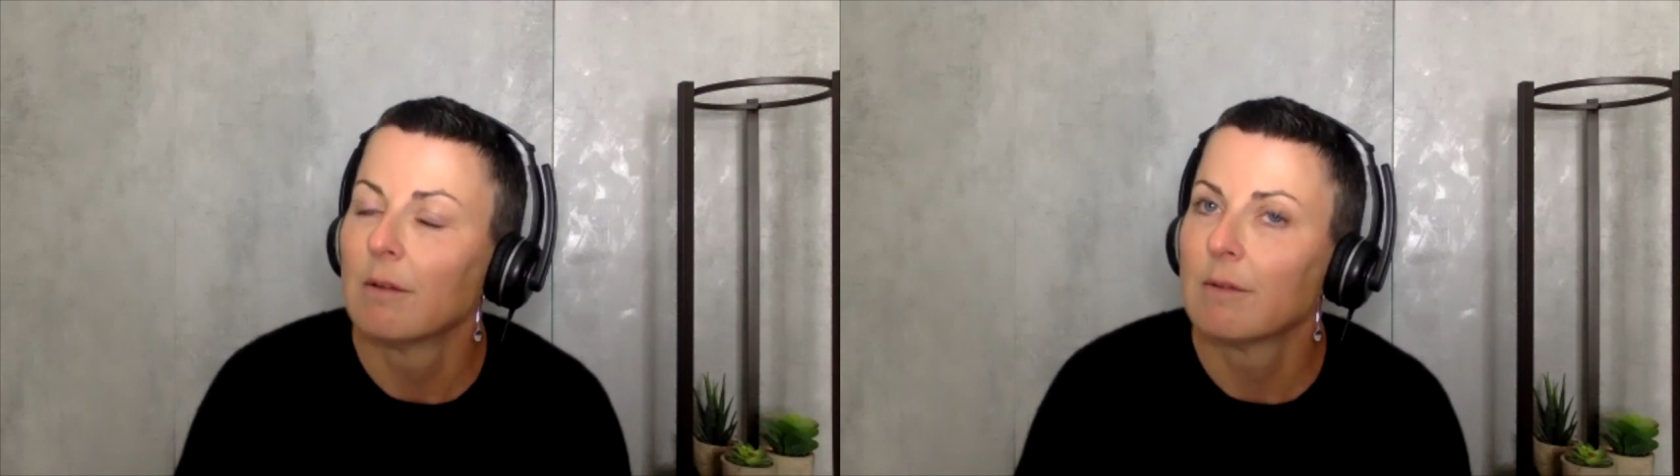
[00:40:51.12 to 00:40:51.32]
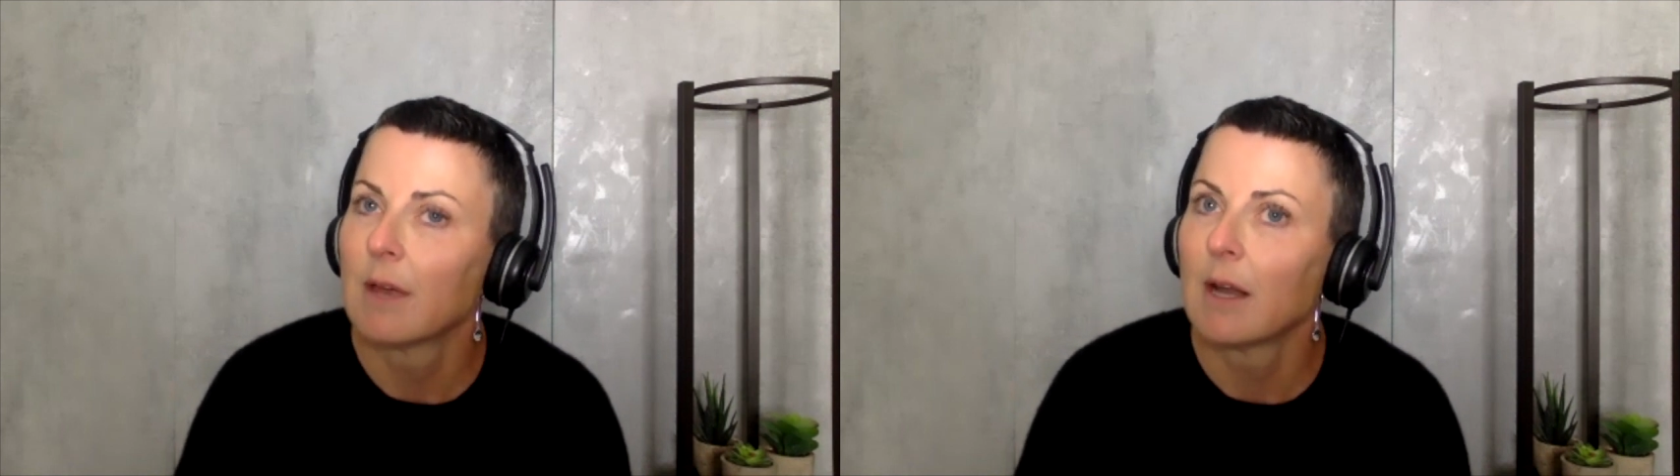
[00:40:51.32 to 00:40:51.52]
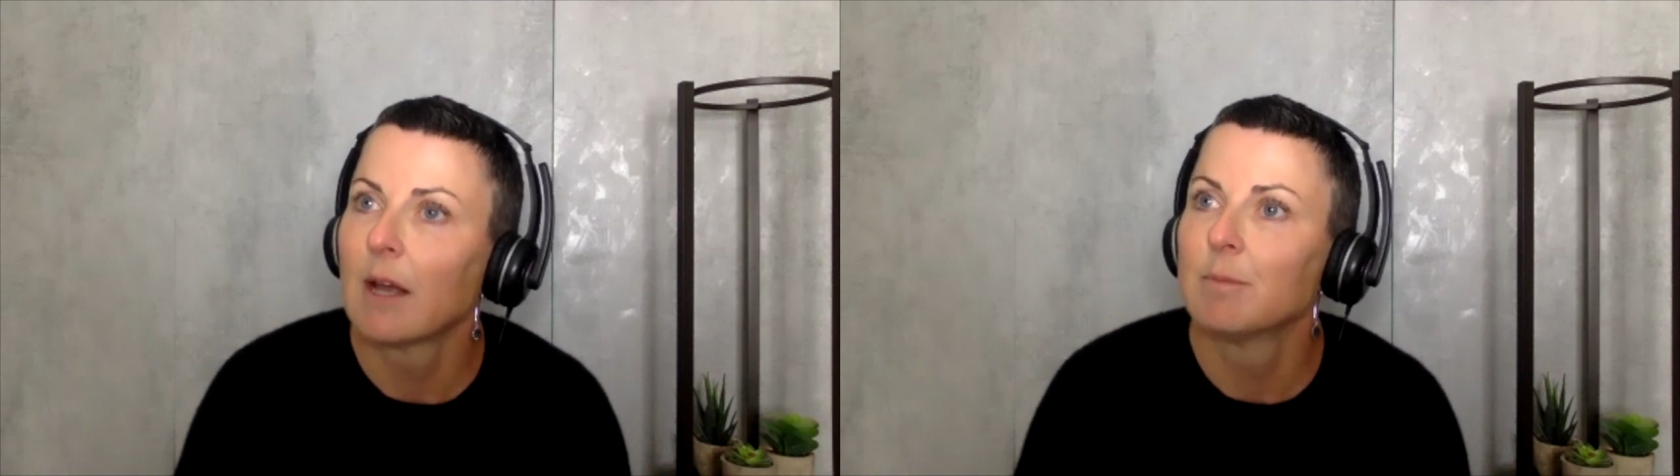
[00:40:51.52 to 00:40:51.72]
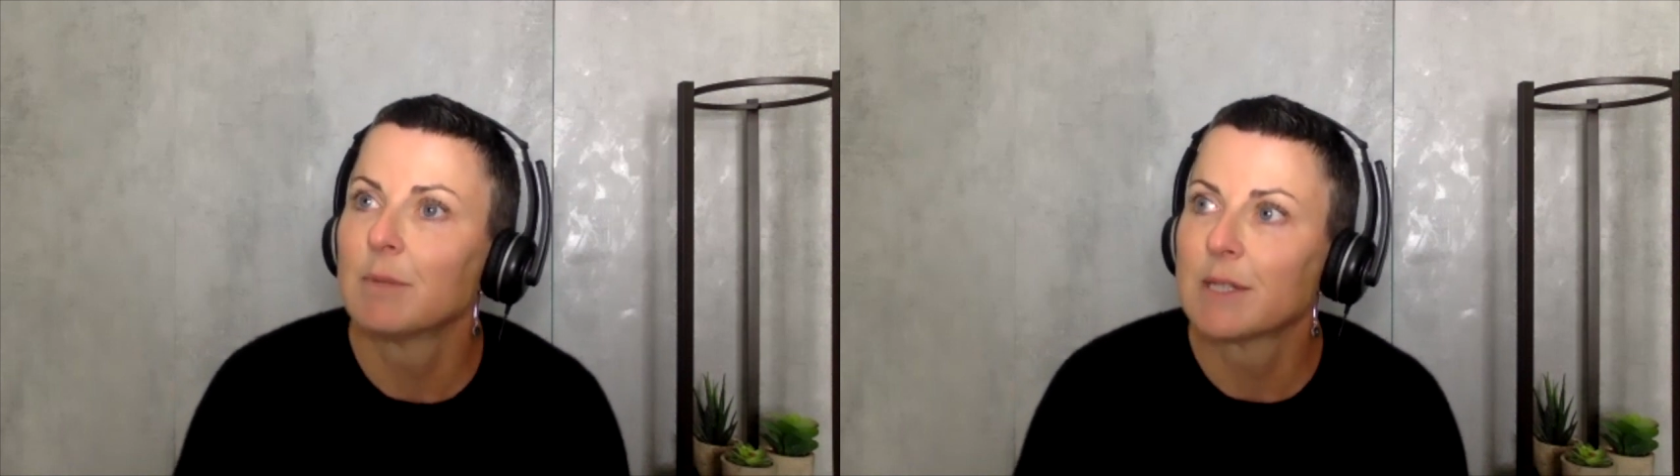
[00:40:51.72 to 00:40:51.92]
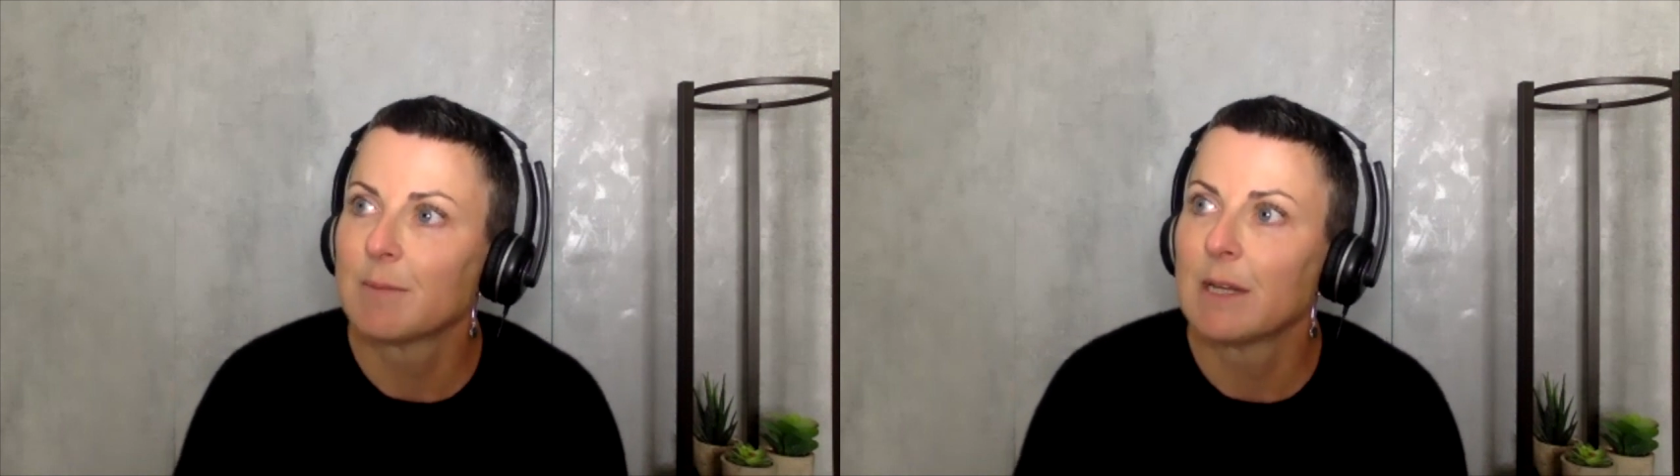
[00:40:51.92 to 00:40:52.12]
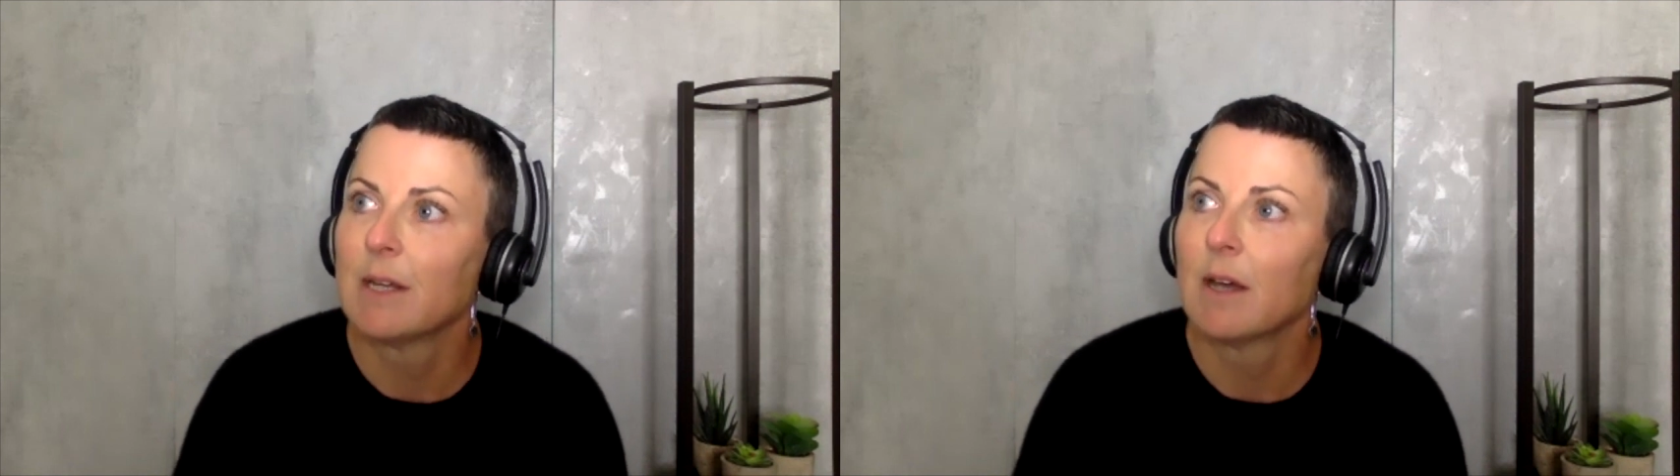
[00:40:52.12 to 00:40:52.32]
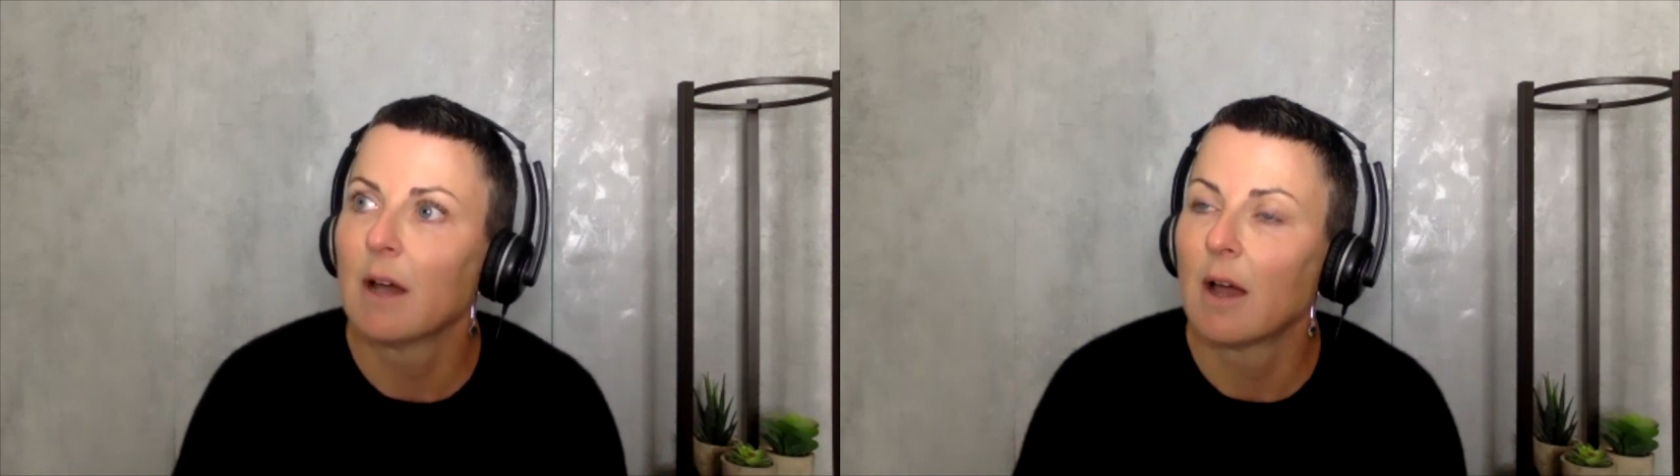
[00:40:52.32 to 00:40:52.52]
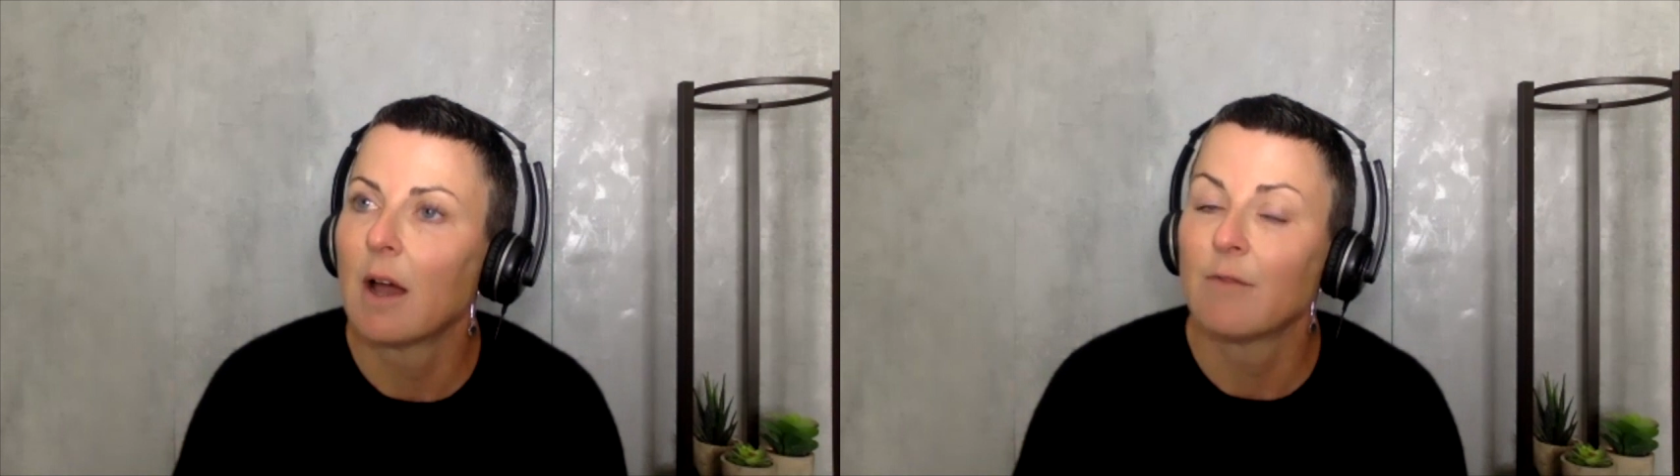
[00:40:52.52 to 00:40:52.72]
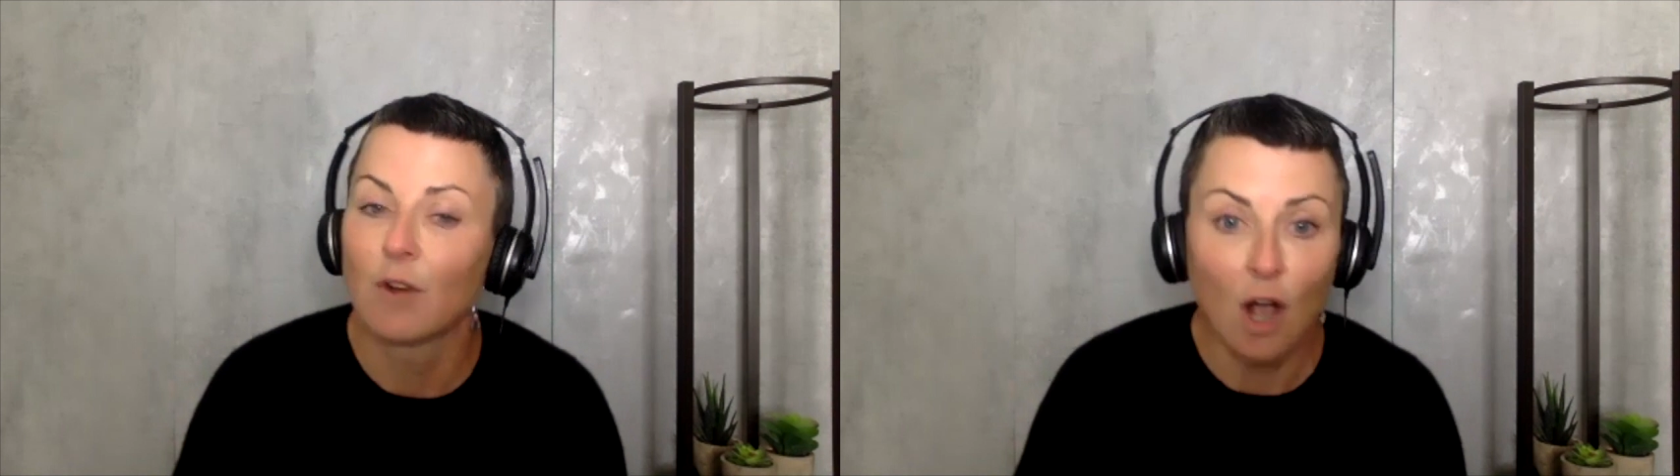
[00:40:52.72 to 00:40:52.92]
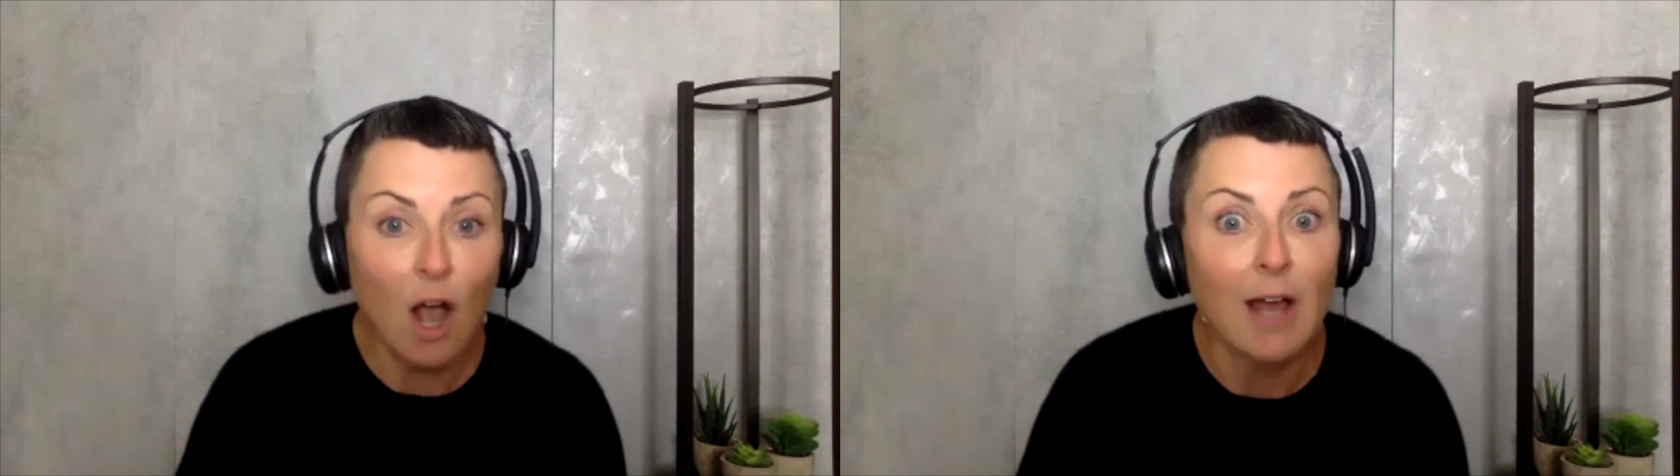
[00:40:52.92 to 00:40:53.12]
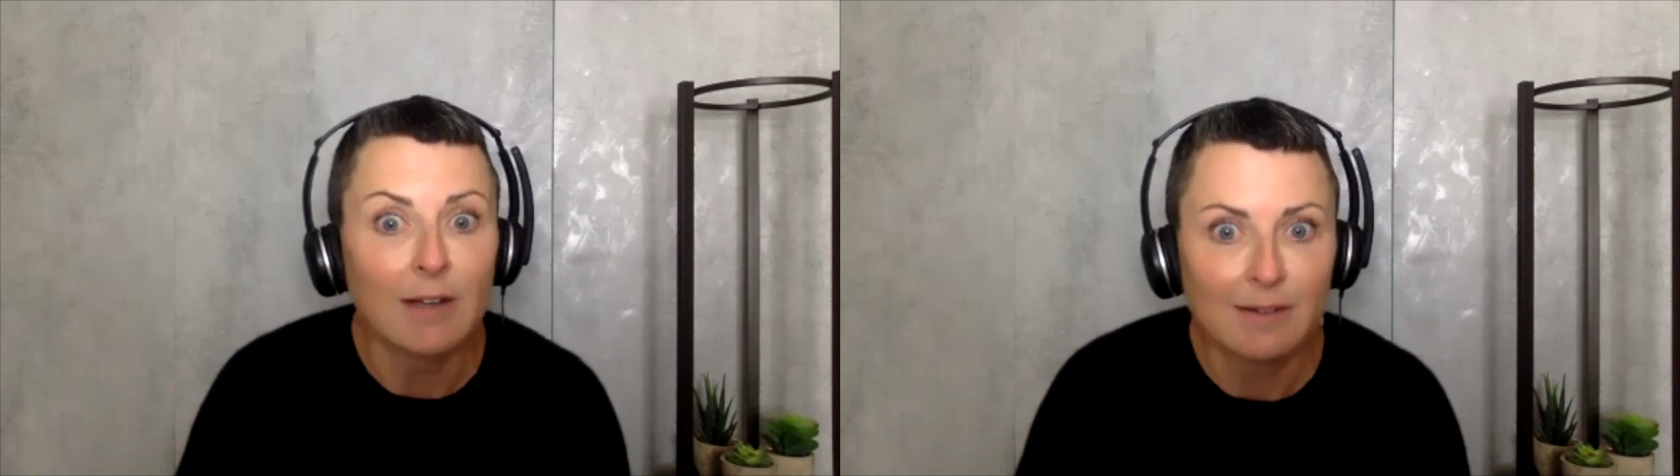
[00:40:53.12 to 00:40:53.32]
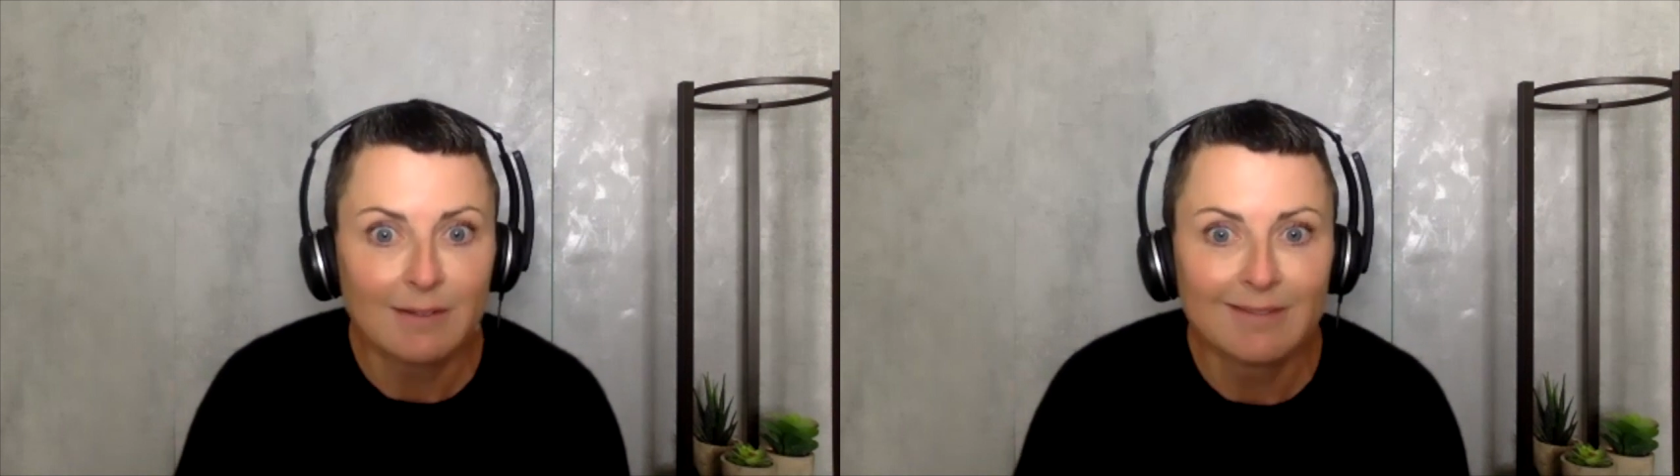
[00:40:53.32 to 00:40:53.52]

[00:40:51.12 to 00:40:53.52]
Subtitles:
That helps me. I forgot,